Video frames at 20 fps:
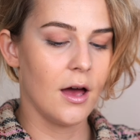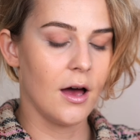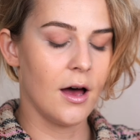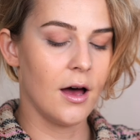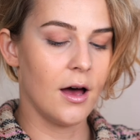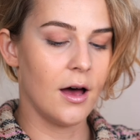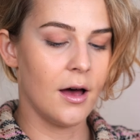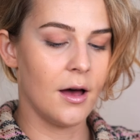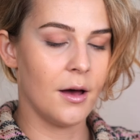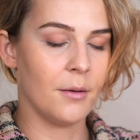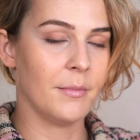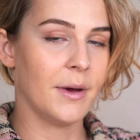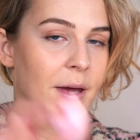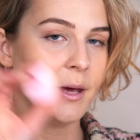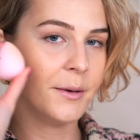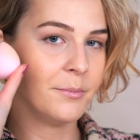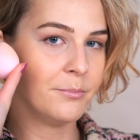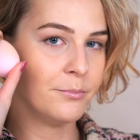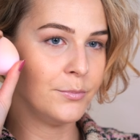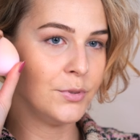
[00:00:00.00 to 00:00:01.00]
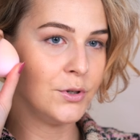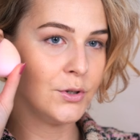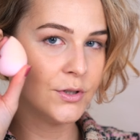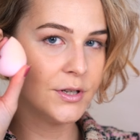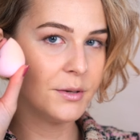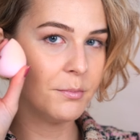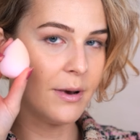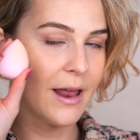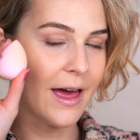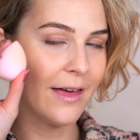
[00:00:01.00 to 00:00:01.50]
uh, my
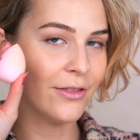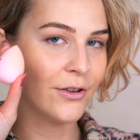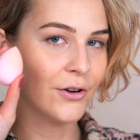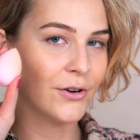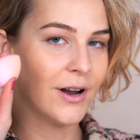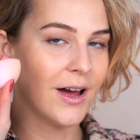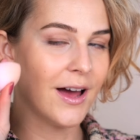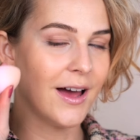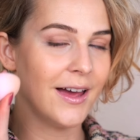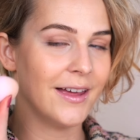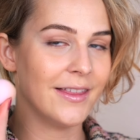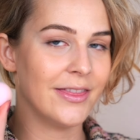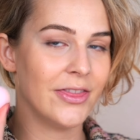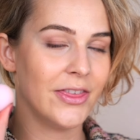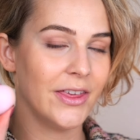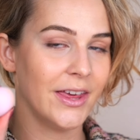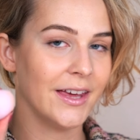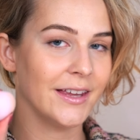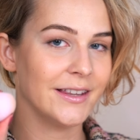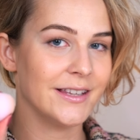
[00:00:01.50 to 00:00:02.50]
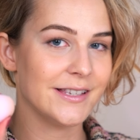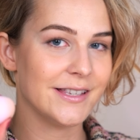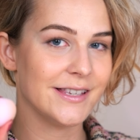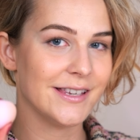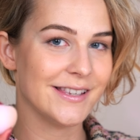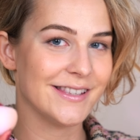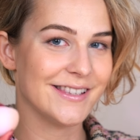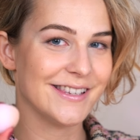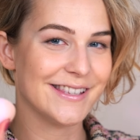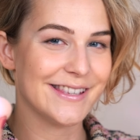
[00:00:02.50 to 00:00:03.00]
beauty blender. I think this
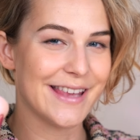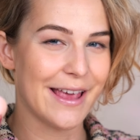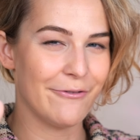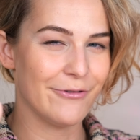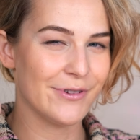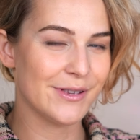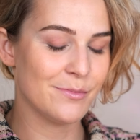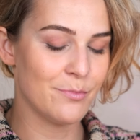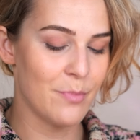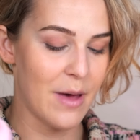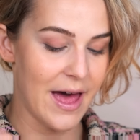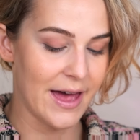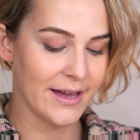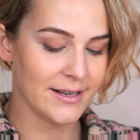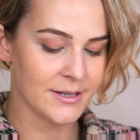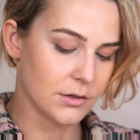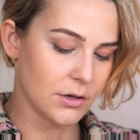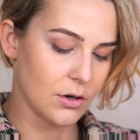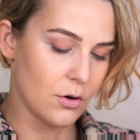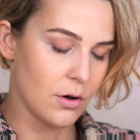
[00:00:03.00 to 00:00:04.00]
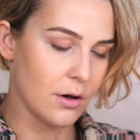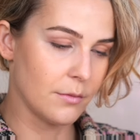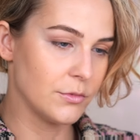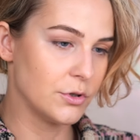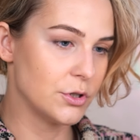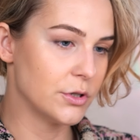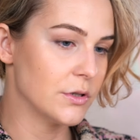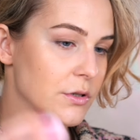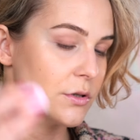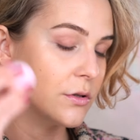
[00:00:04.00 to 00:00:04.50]
is the safest bet. So I'm
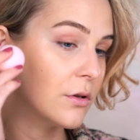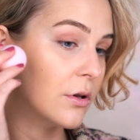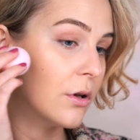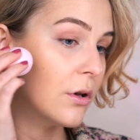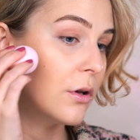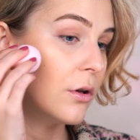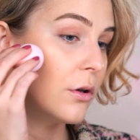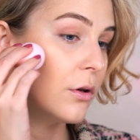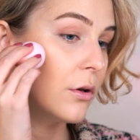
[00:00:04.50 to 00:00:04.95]
just...